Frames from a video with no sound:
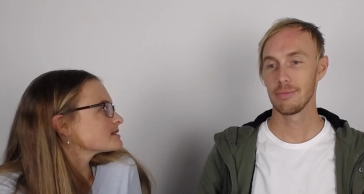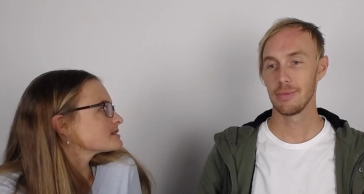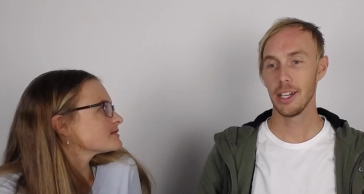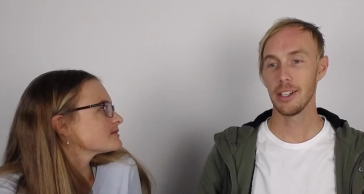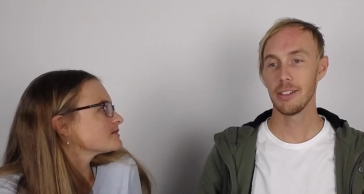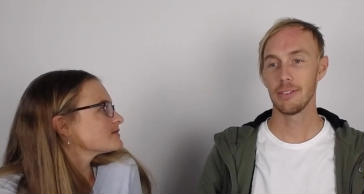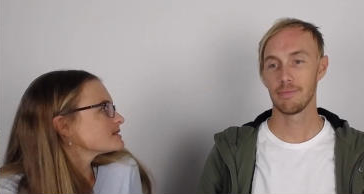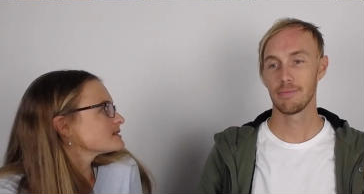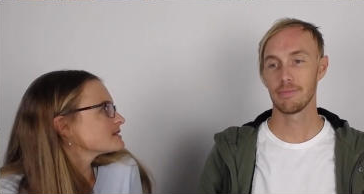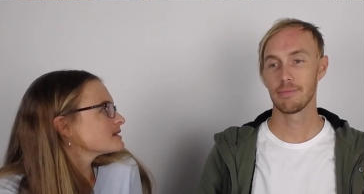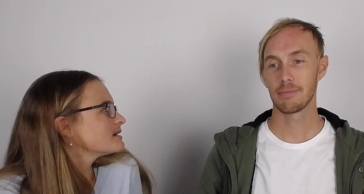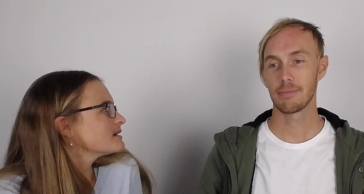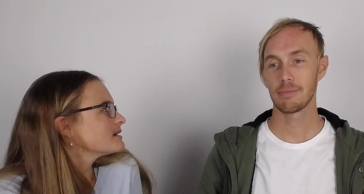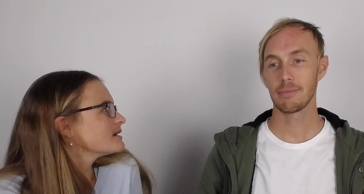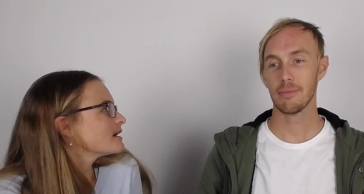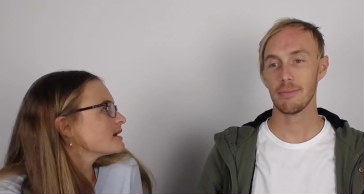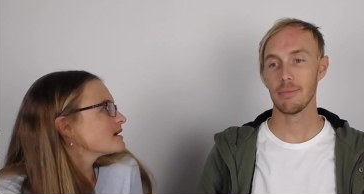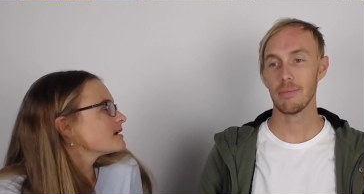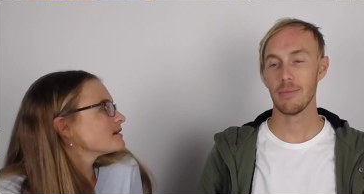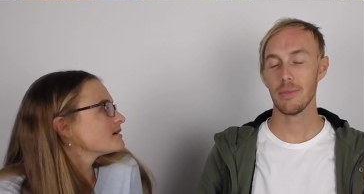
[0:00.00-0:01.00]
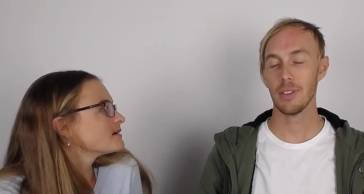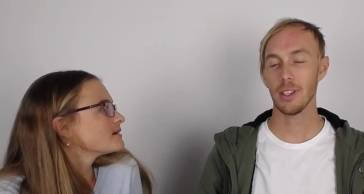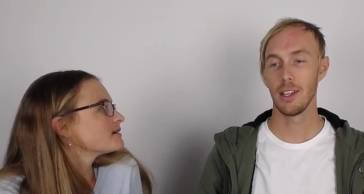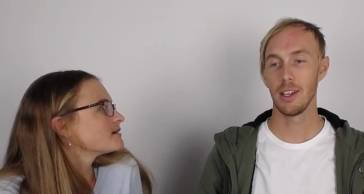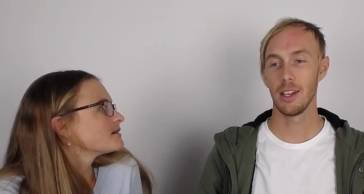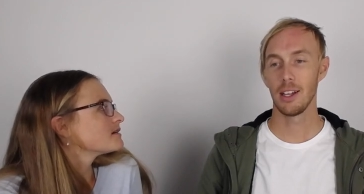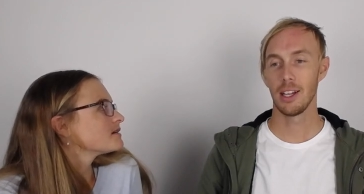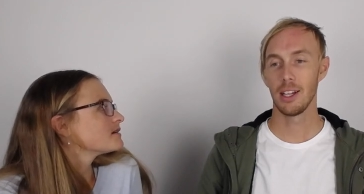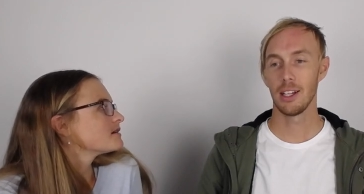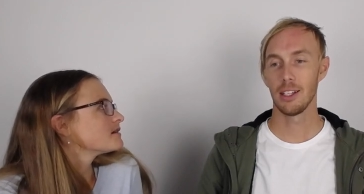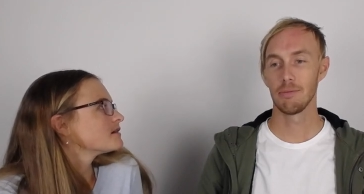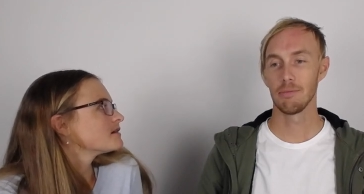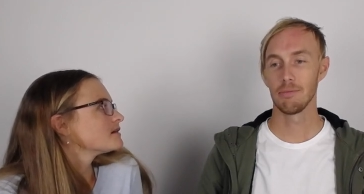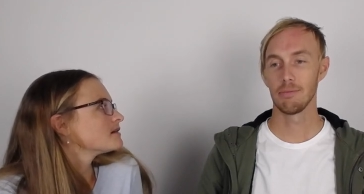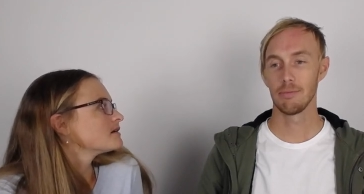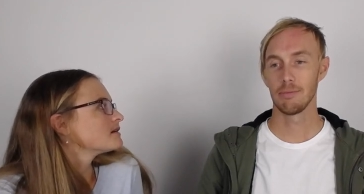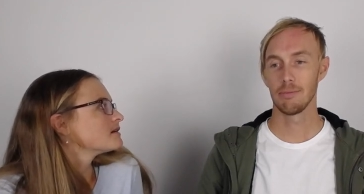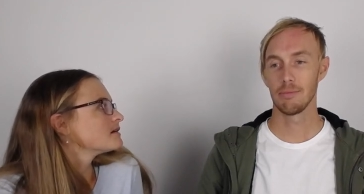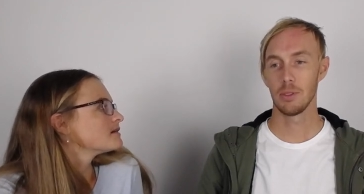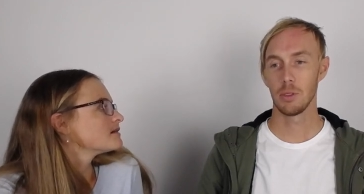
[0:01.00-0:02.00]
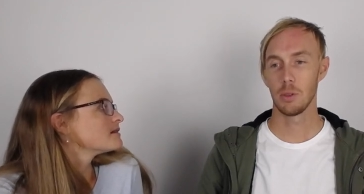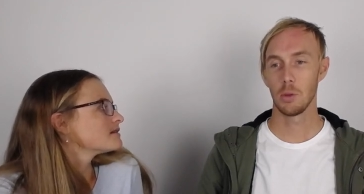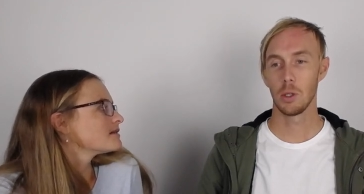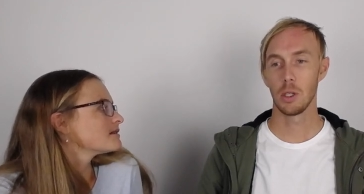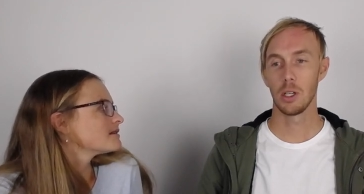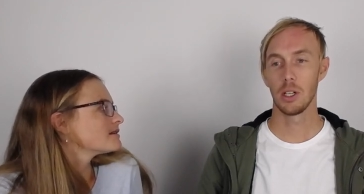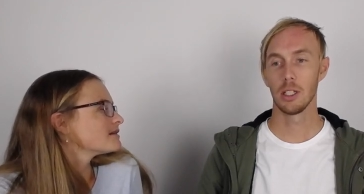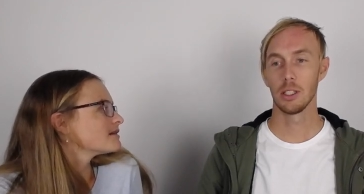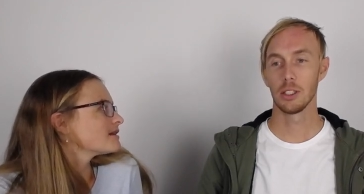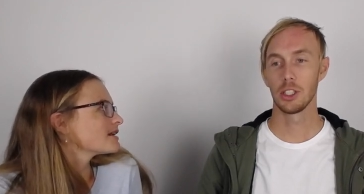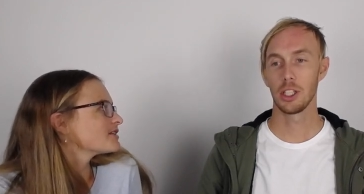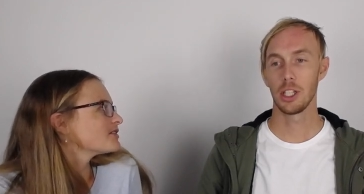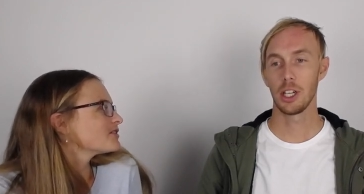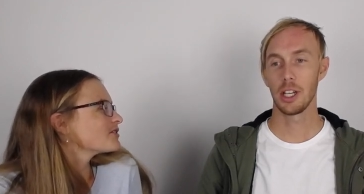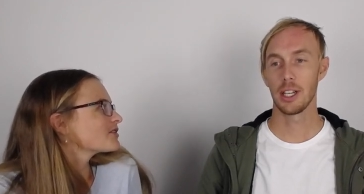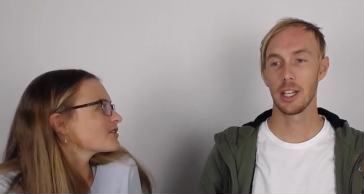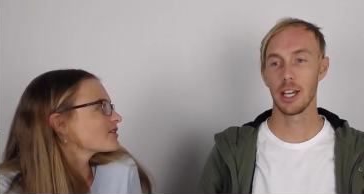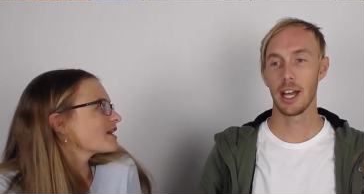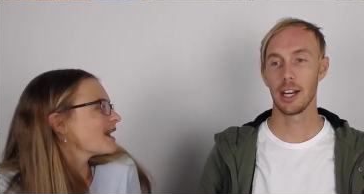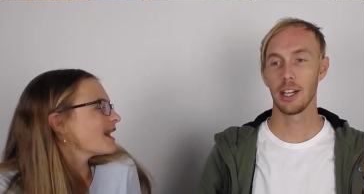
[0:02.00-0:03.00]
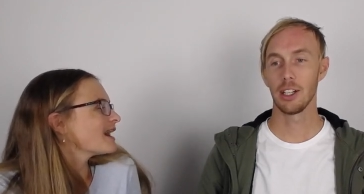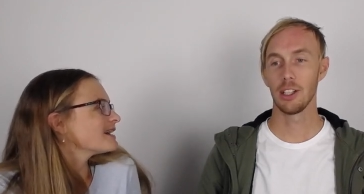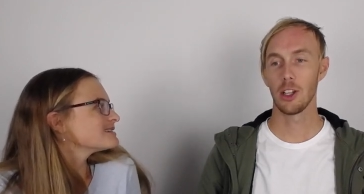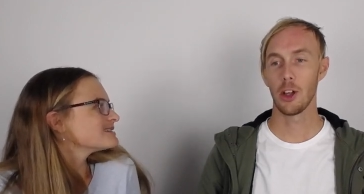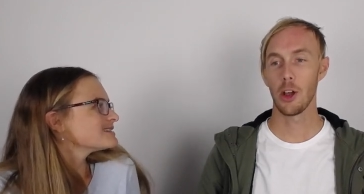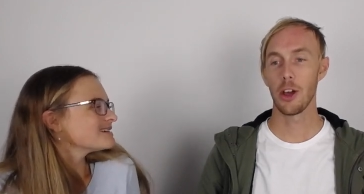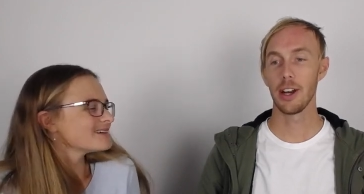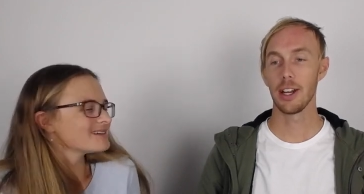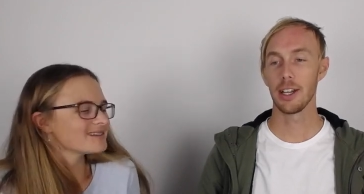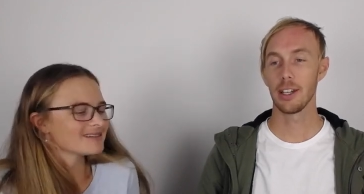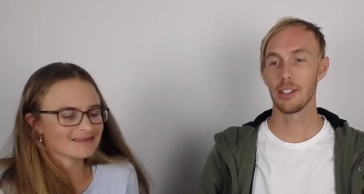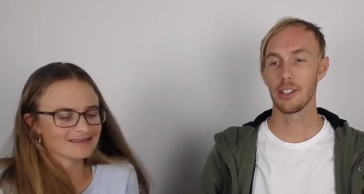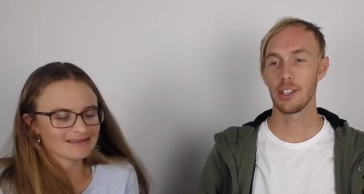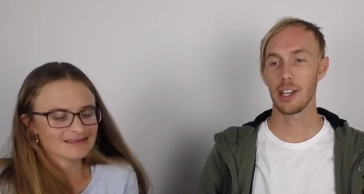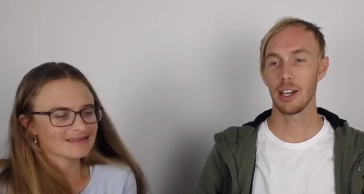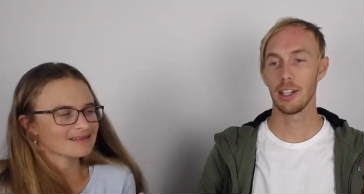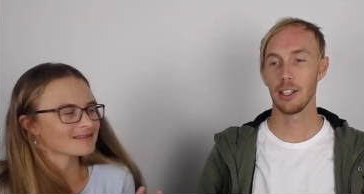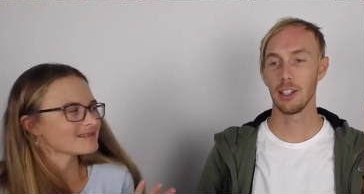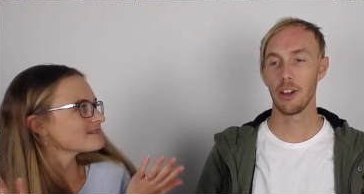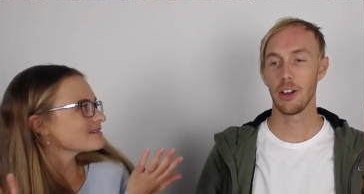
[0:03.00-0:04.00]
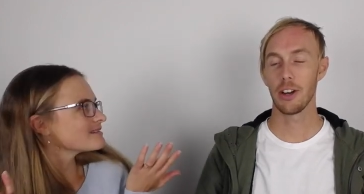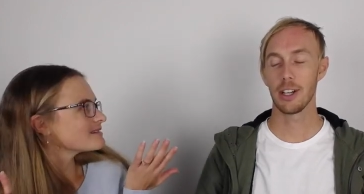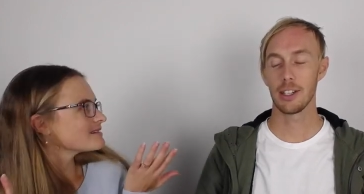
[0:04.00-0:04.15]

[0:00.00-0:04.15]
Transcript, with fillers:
Speaker 1: Yep. So, yeah. Um, well, she had a learning, she had a learning